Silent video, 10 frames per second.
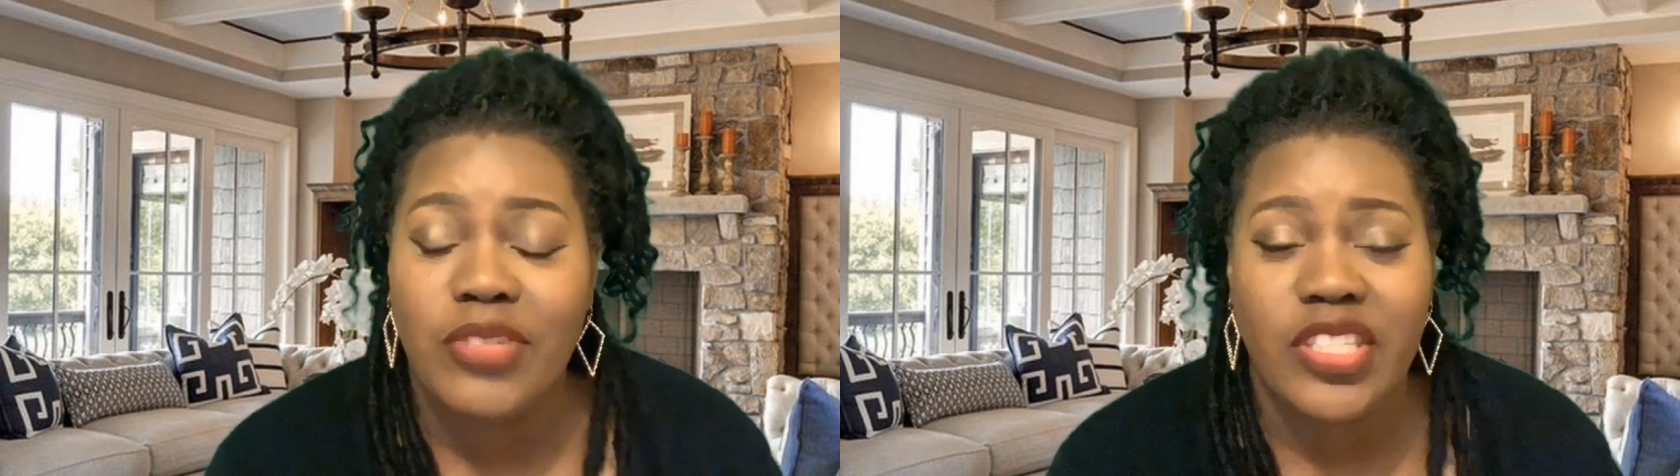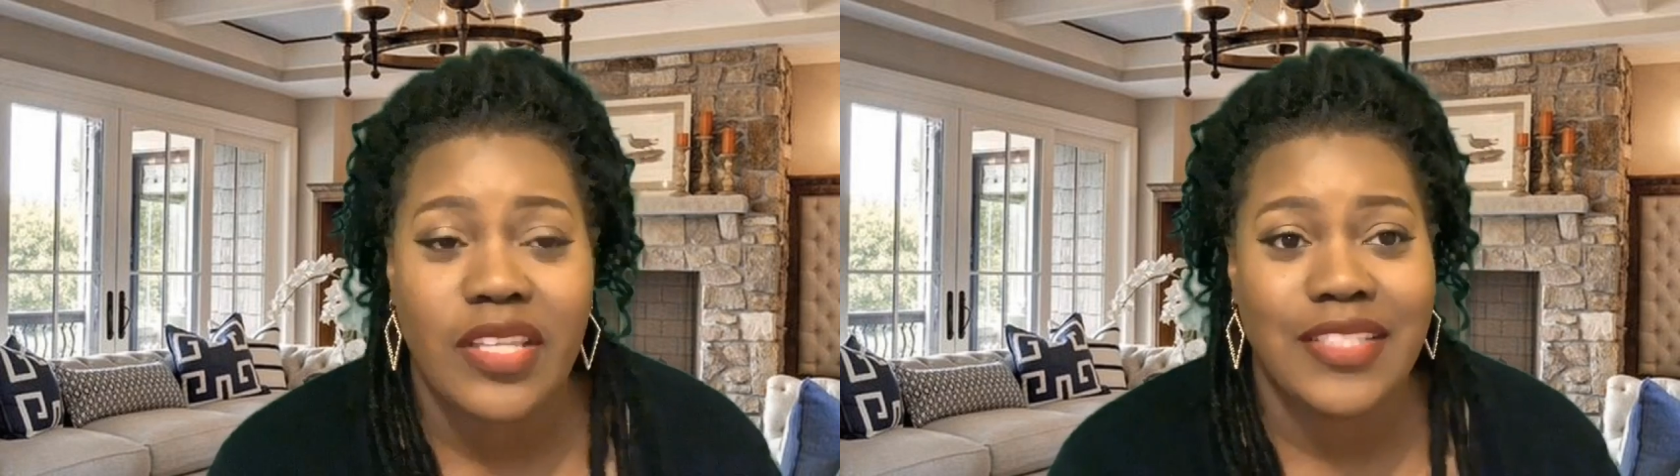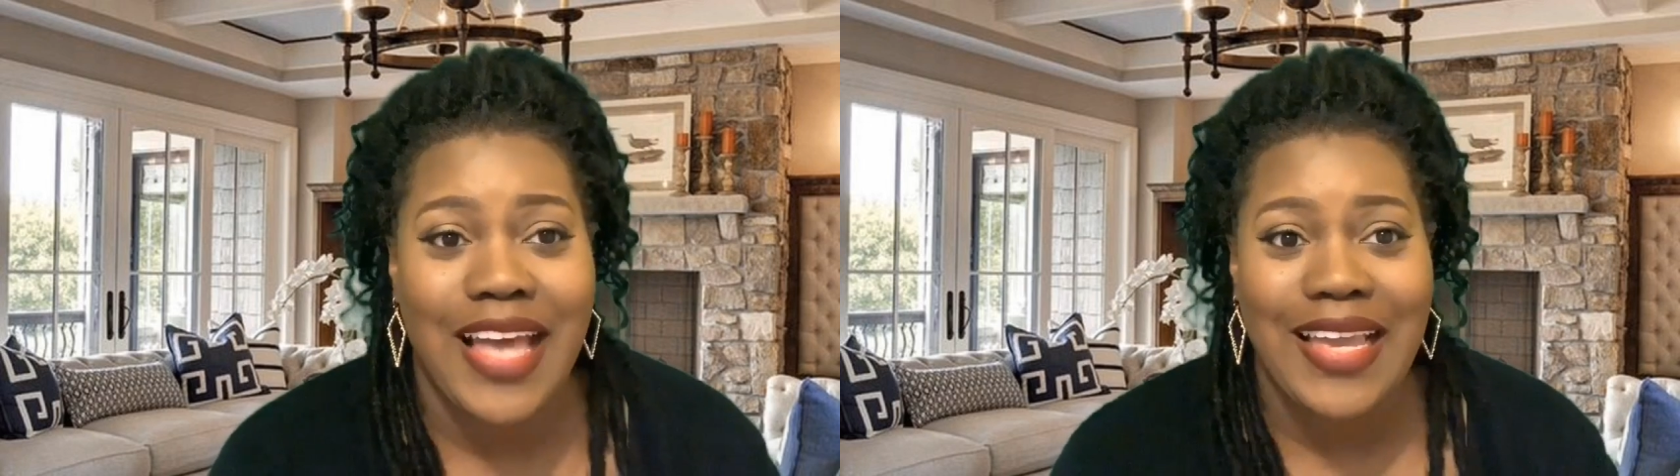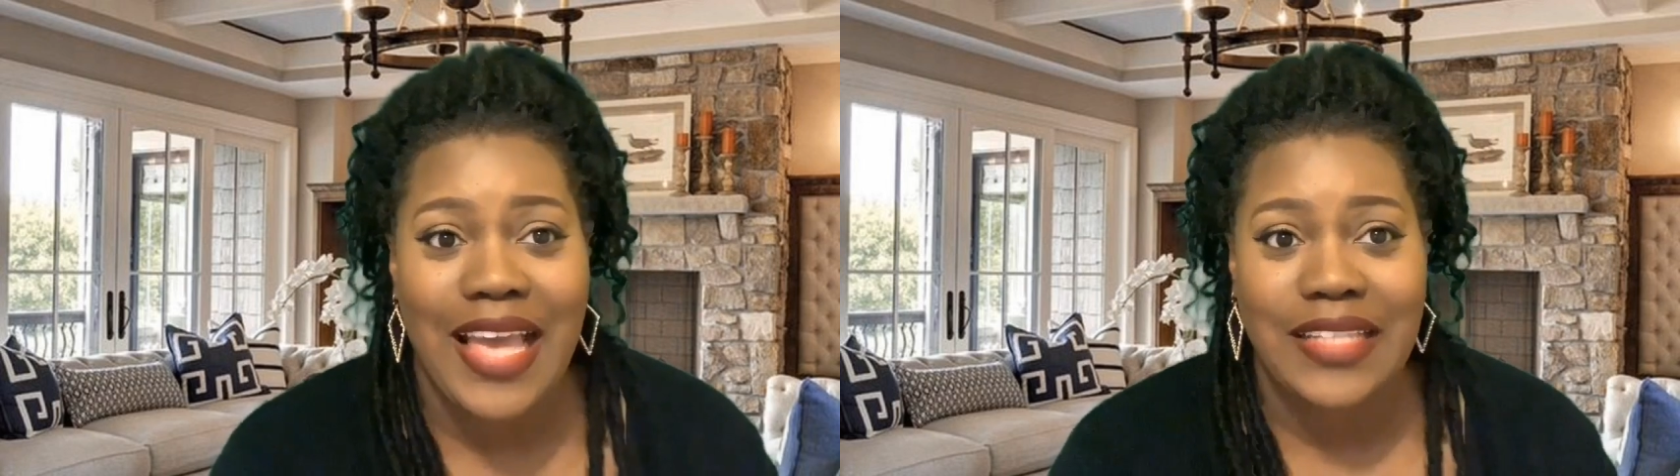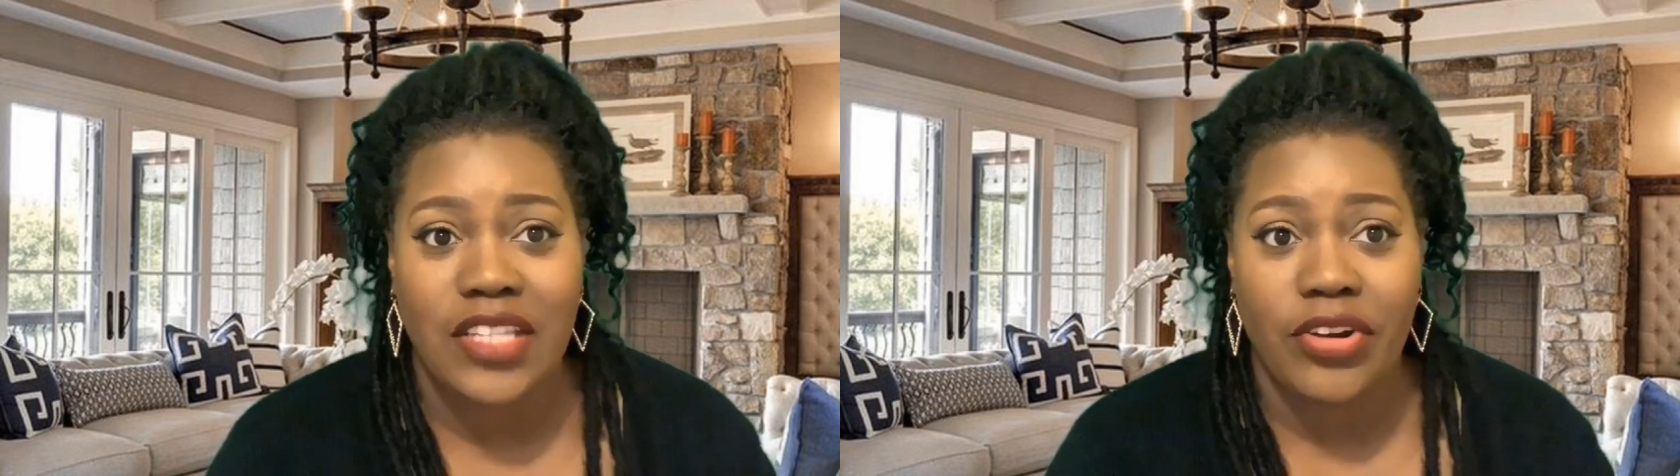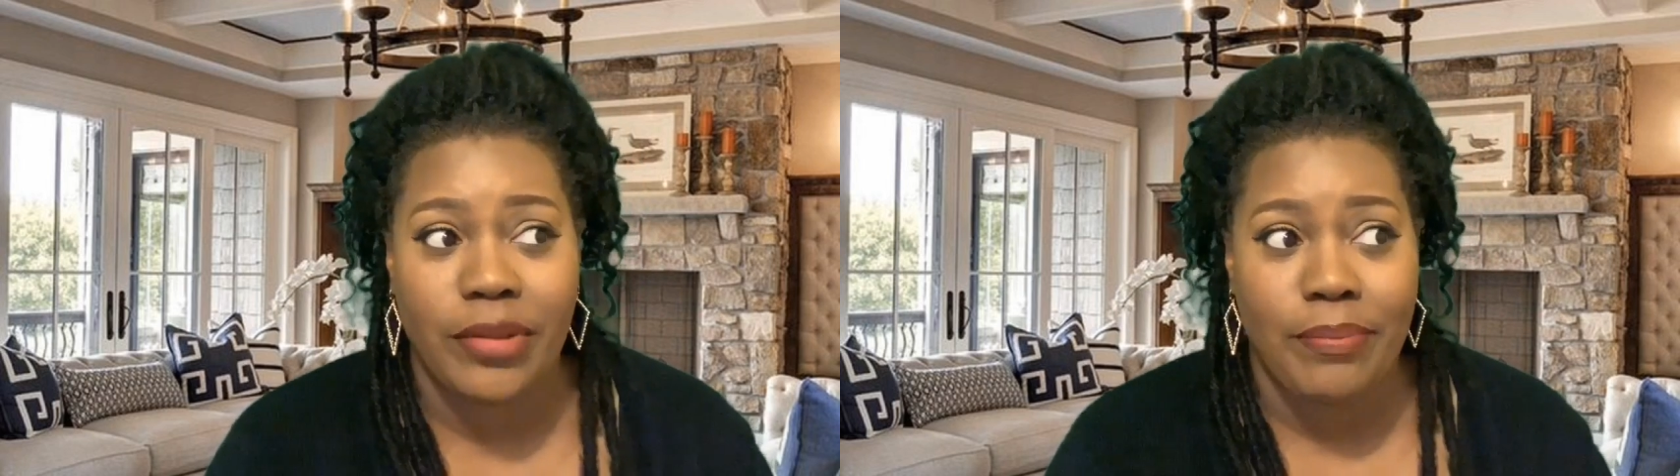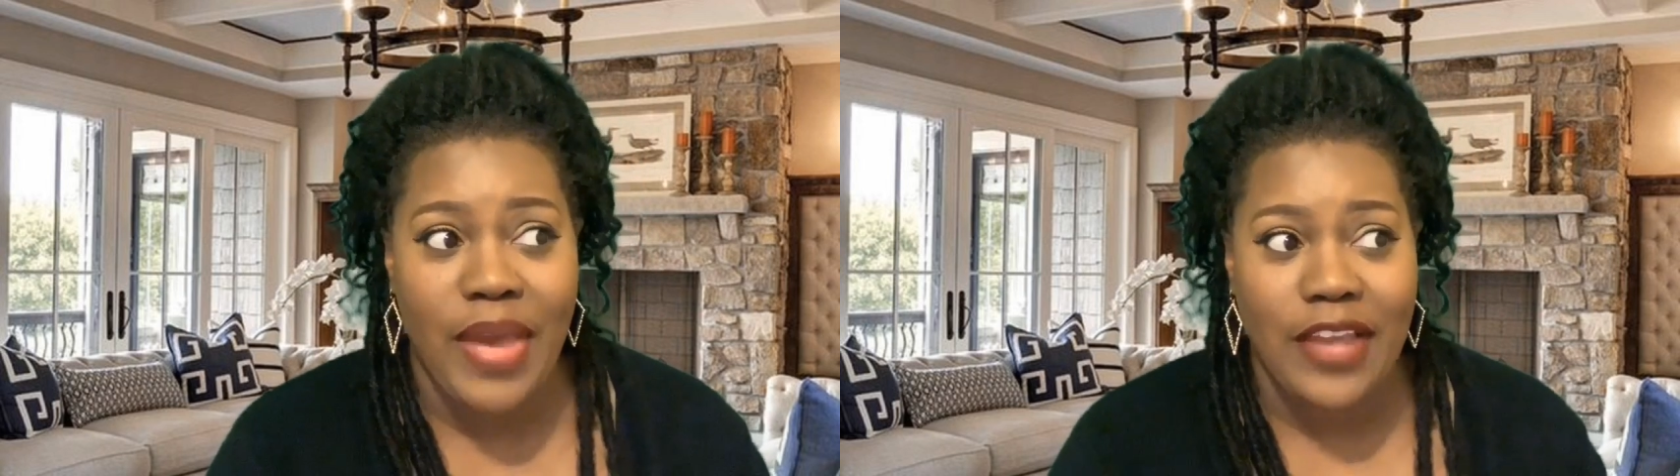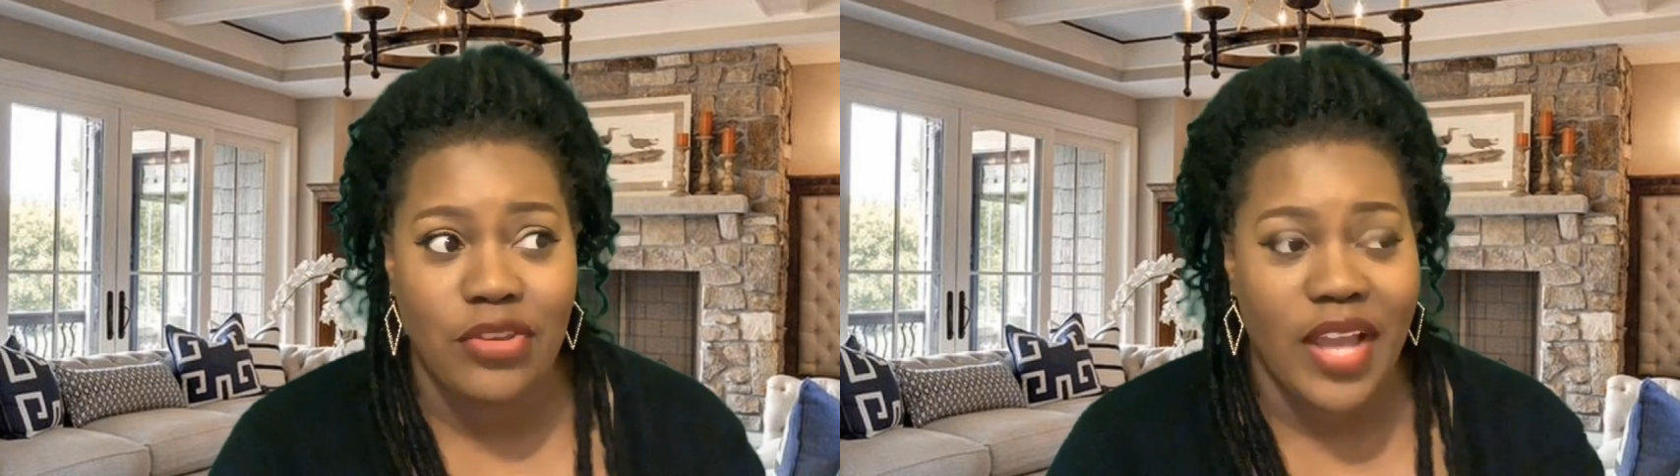Just because I got started back.